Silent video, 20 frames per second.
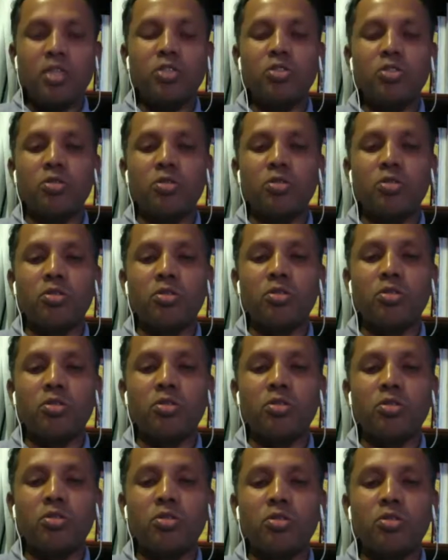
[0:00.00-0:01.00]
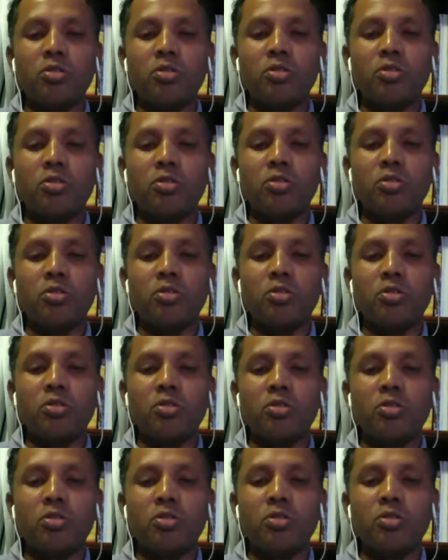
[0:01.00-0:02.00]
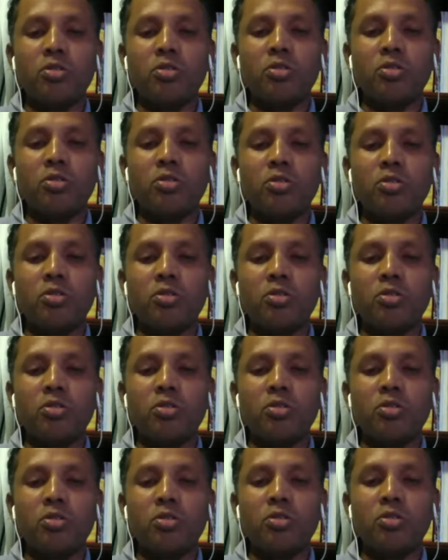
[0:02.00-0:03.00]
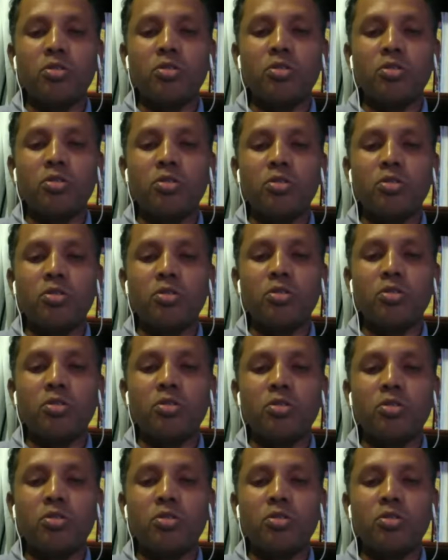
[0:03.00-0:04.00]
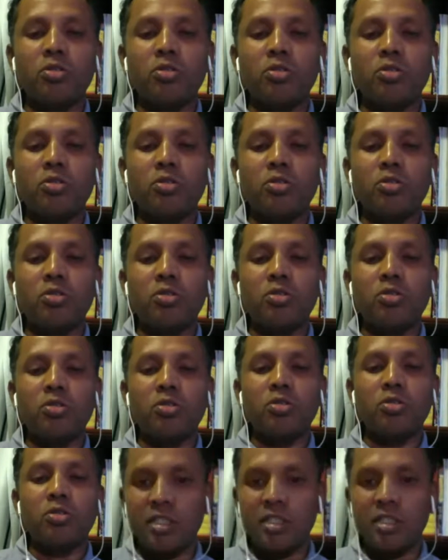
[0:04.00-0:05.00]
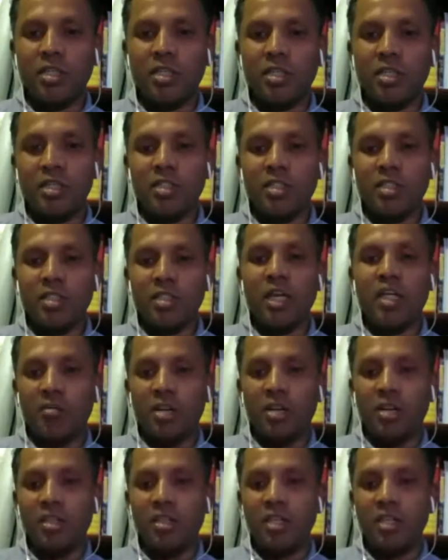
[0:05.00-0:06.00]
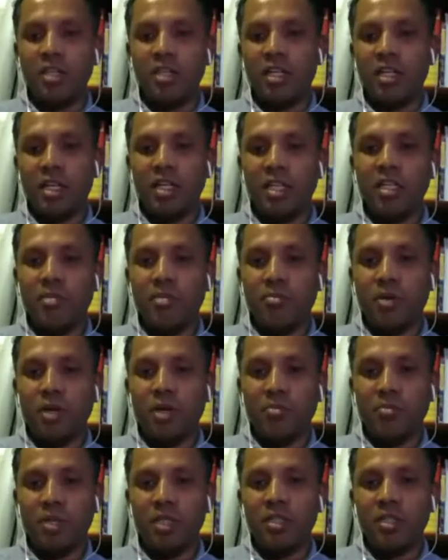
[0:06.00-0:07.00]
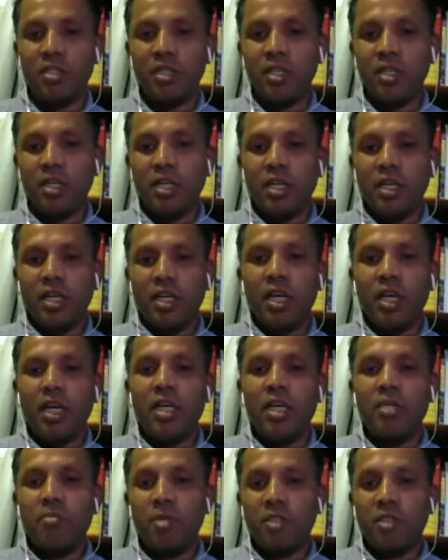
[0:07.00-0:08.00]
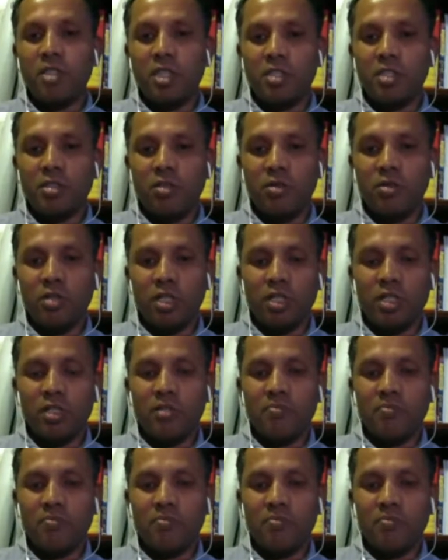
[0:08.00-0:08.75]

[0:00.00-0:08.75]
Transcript: into uh, Six Sigma process and certification, any level in there, any department, any business unit.